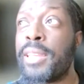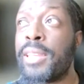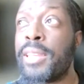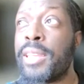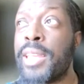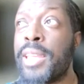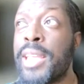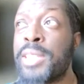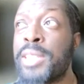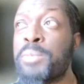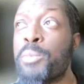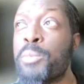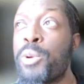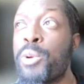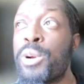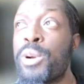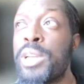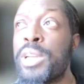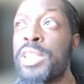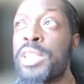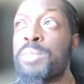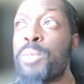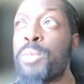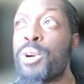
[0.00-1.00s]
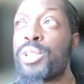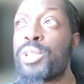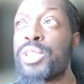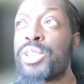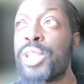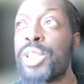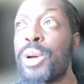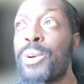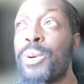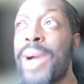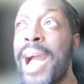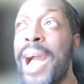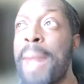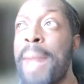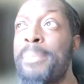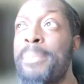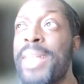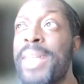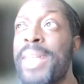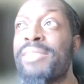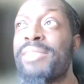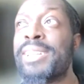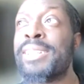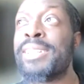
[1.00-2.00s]
it's more so
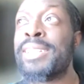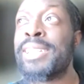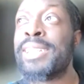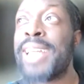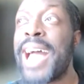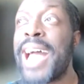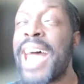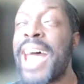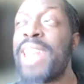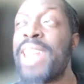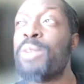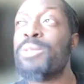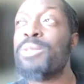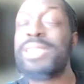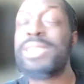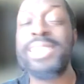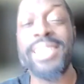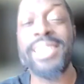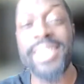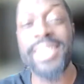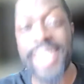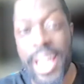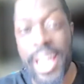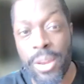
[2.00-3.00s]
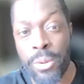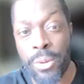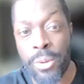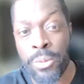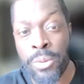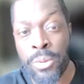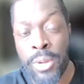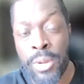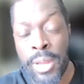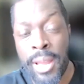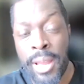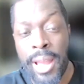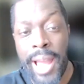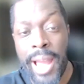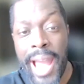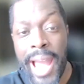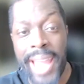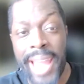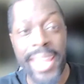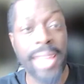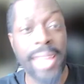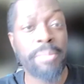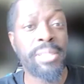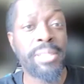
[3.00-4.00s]
I don't settle.
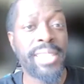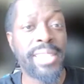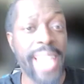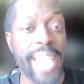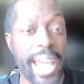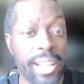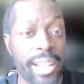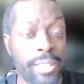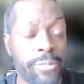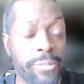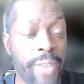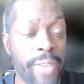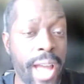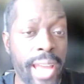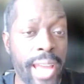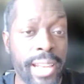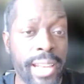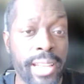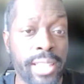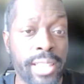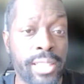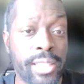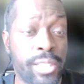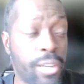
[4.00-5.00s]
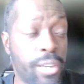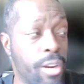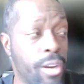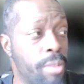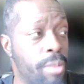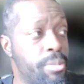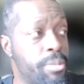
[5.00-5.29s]
I am satisfied in the terms